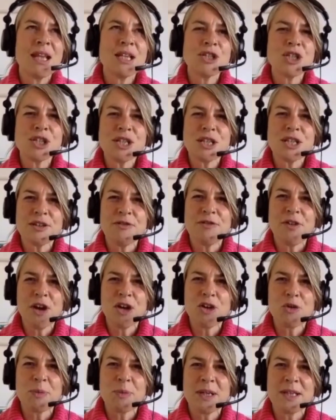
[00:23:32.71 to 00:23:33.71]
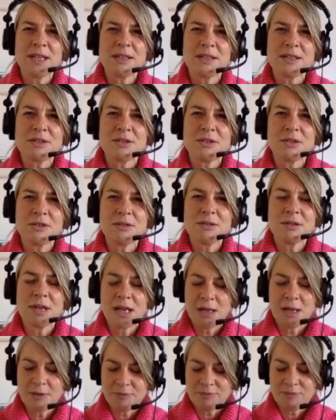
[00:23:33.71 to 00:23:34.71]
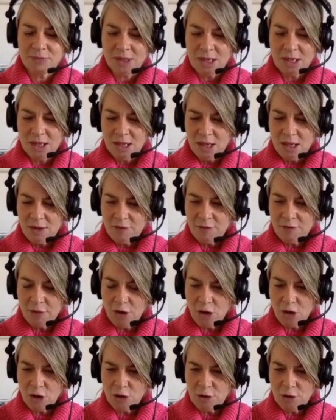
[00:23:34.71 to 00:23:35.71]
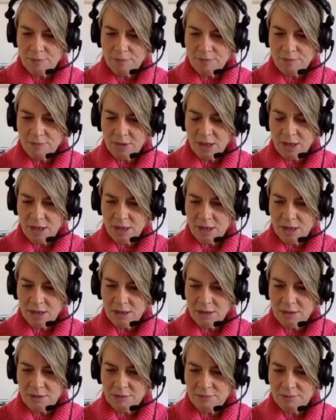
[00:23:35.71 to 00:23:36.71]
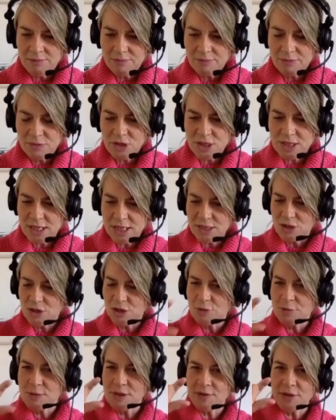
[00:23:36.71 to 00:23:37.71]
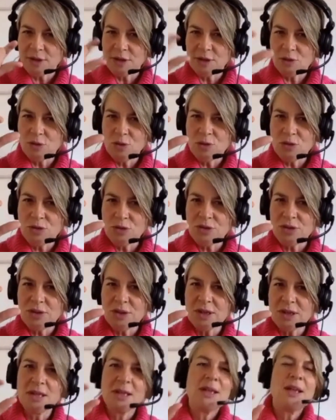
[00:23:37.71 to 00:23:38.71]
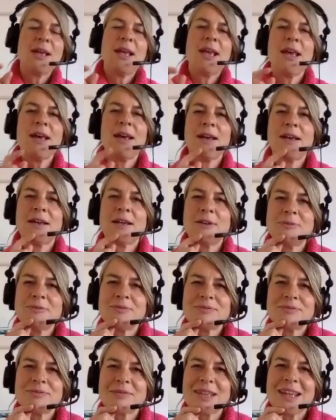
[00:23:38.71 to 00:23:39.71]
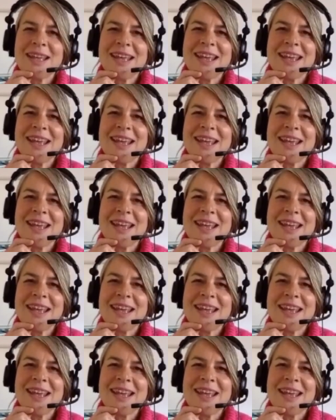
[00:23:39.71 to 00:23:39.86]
Just at the final bit into from just in terms of the north, and